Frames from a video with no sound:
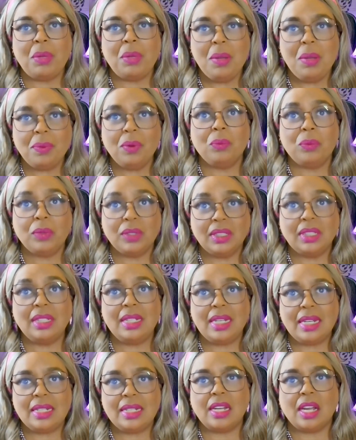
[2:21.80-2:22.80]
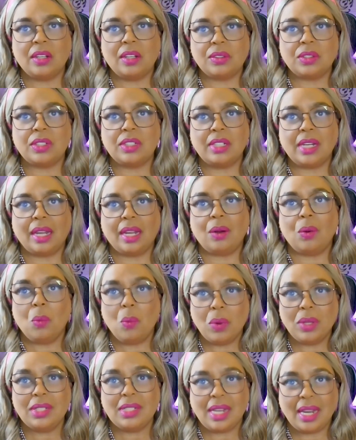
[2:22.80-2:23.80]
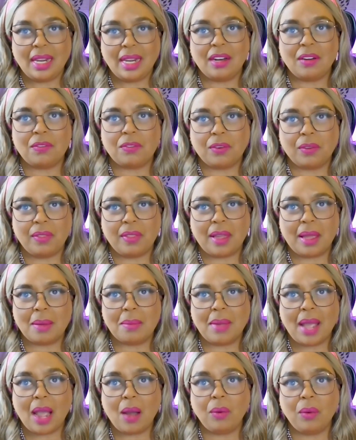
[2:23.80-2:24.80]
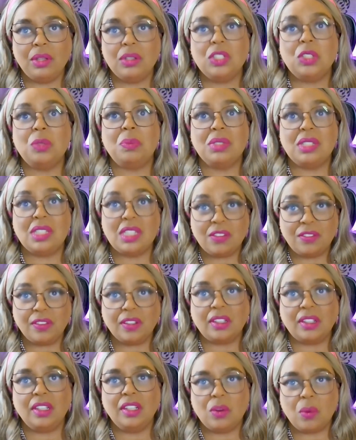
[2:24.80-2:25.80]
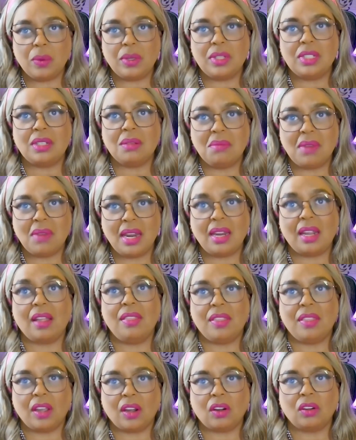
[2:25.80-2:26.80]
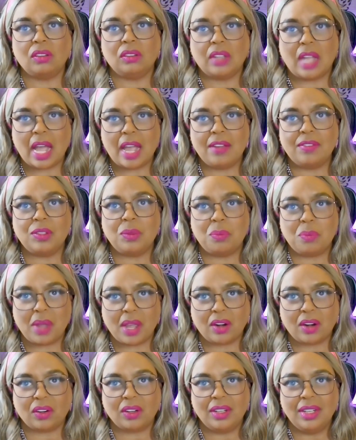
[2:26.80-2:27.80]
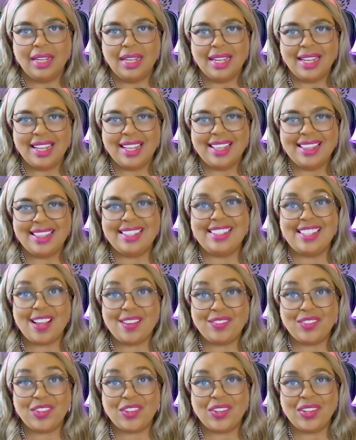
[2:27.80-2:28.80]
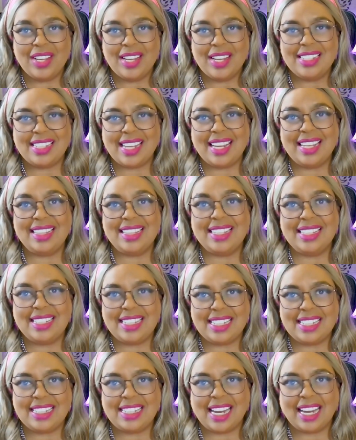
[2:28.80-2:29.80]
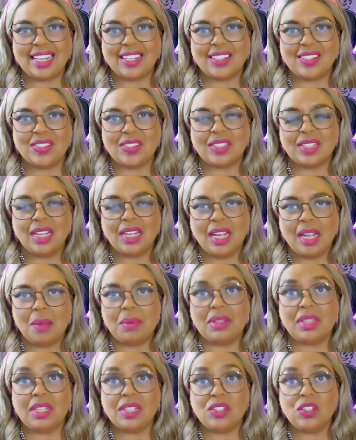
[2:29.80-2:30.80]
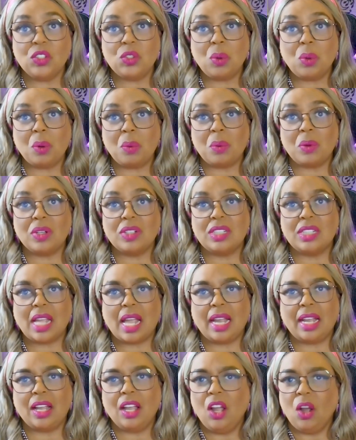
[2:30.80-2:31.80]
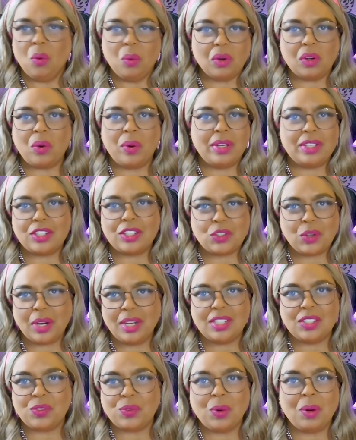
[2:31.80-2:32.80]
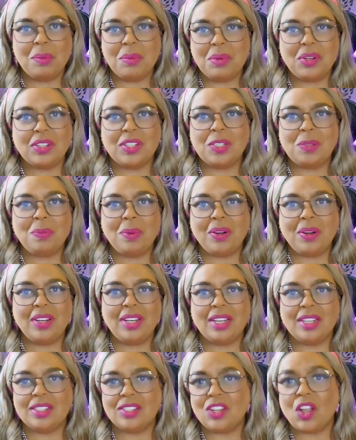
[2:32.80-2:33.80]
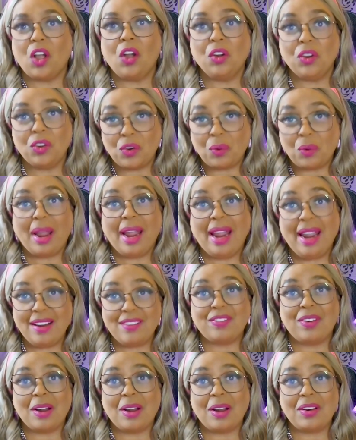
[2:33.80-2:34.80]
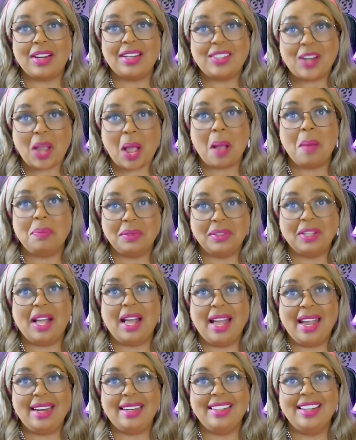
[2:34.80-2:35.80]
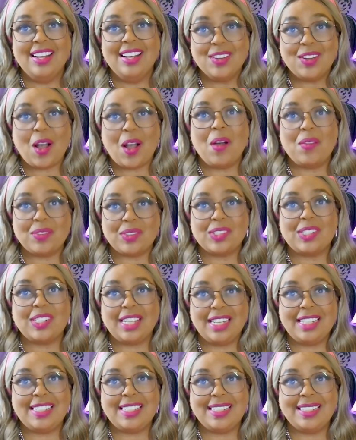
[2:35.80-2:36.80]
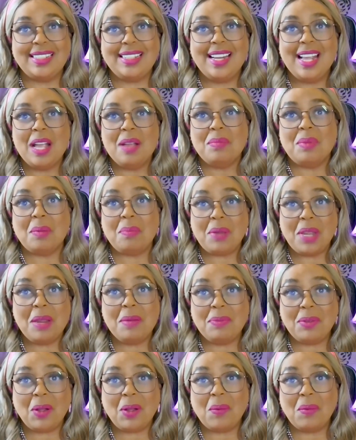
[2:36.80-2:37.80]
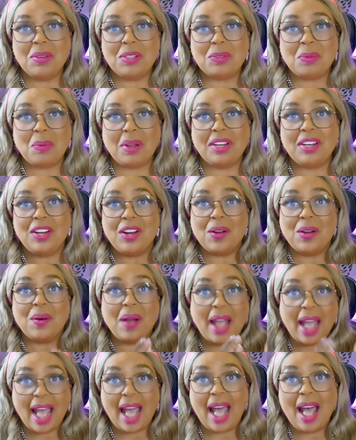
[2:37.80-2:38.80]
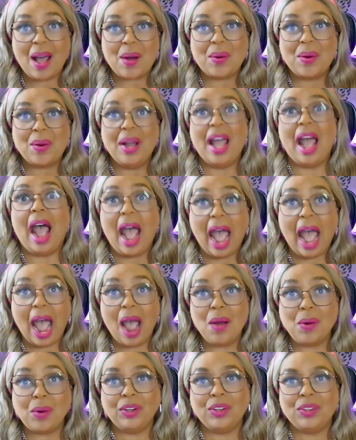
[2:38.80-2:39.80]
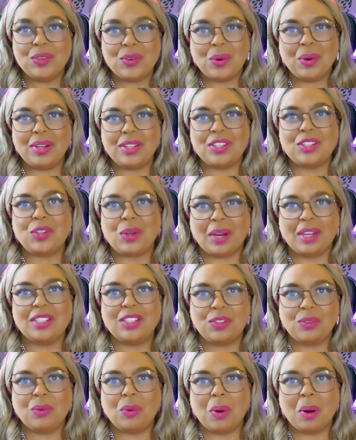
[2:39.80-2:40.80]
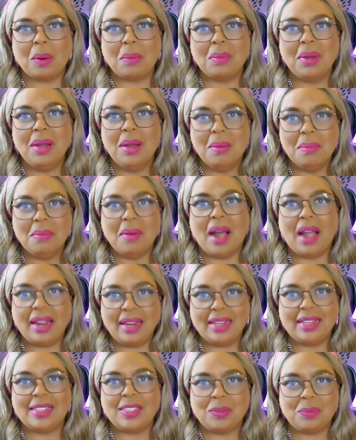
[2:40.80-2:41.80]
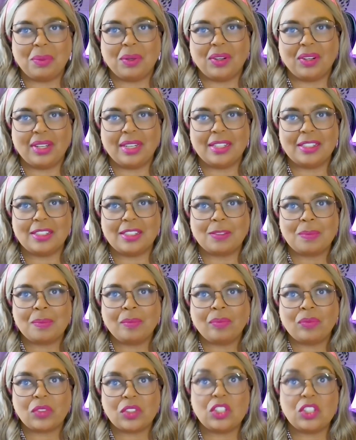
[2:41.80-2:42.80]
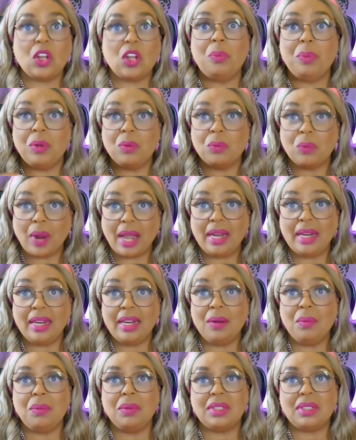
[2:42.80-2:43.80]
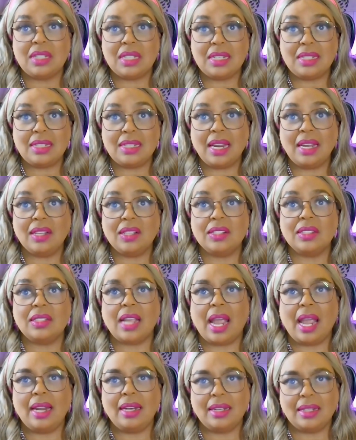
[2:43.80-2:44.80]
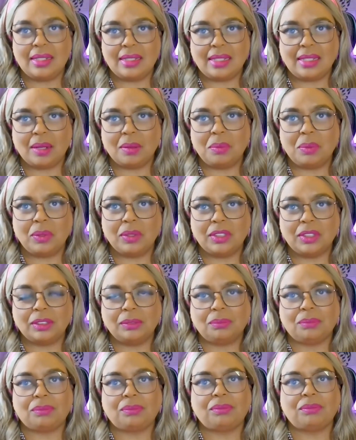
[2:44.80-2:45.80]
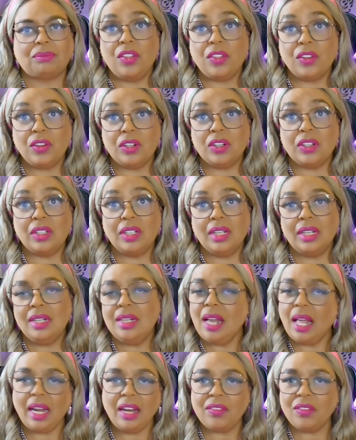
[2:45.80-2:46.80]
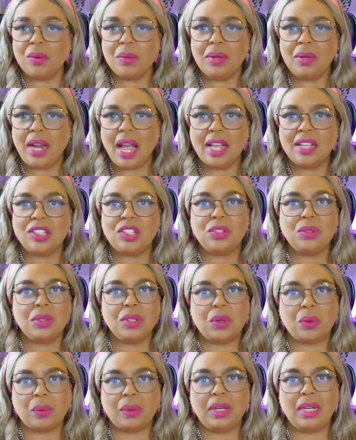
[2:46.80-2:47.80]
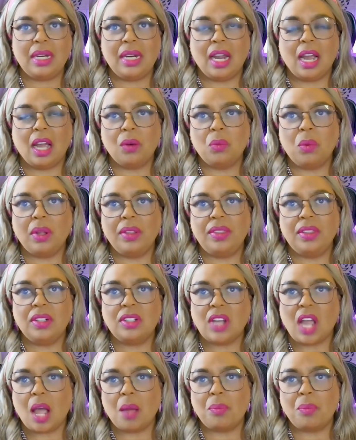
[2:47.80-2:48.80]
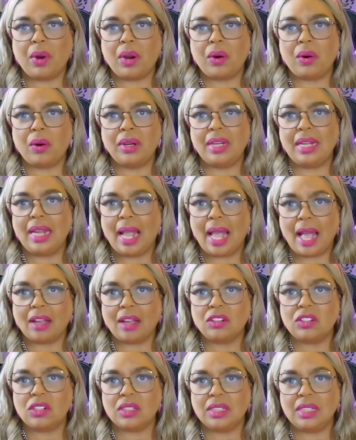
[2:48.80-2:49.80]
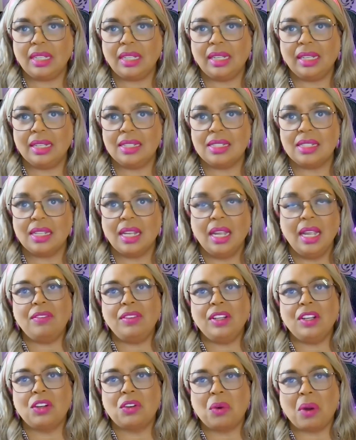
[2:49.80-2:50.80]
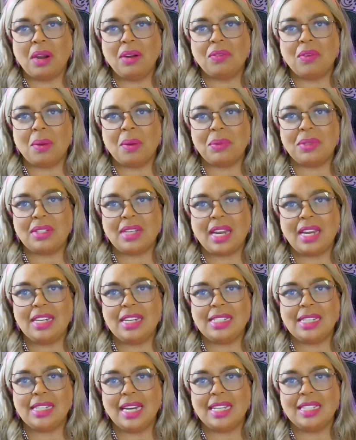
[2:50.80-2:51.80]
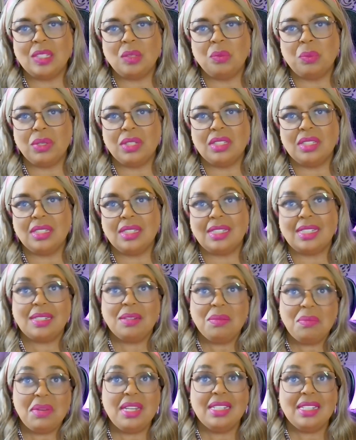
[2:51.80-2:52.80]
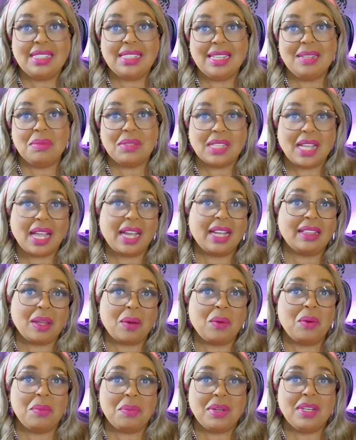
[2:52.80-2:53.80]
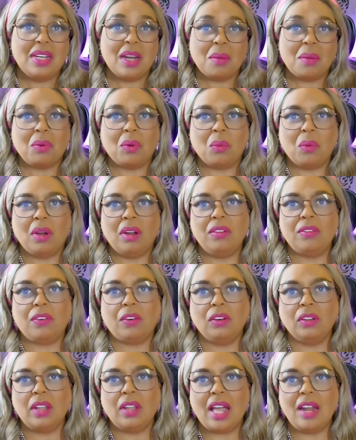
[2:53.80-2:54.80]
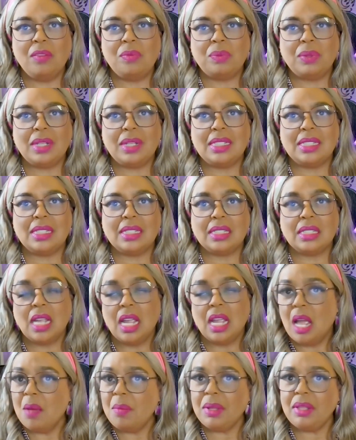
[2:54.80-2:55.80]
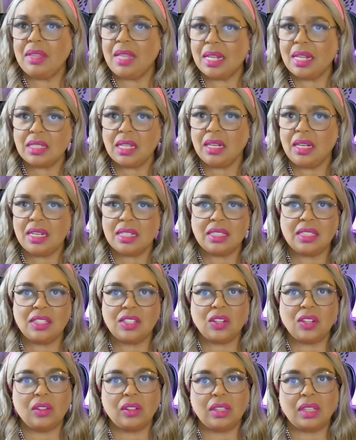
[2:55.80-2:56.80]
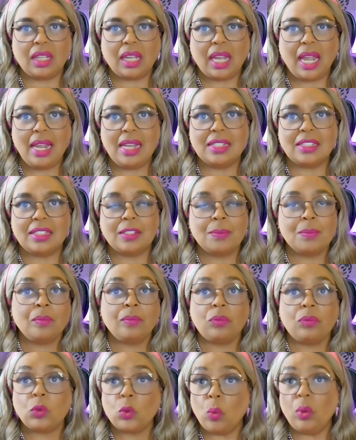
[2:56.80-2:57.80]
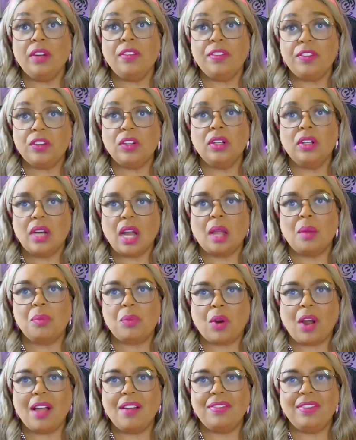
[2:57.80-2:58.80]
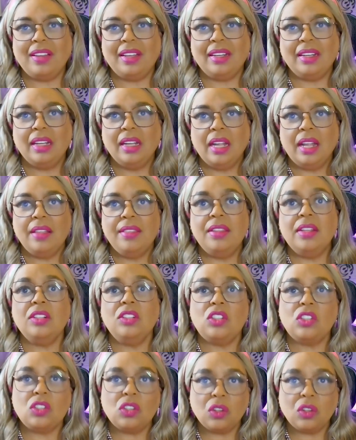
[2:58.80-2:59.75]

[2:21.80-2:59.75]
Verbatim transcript: People really need to understand what's in it for them. How are you specifically going to make their lives better? The devil is in the details, but this is where words like, we're going to transform your experience, are great for a top line conversation, but people always want to know how. How are you going to transform my experience? So be ready with details and examples. Third, not everyone has to agree on what the top priority actually is. Having a great reputation as a business to me seems like that would be number one for a lot of places, but that's not necessarily the case. What if you're a nonprofit? Then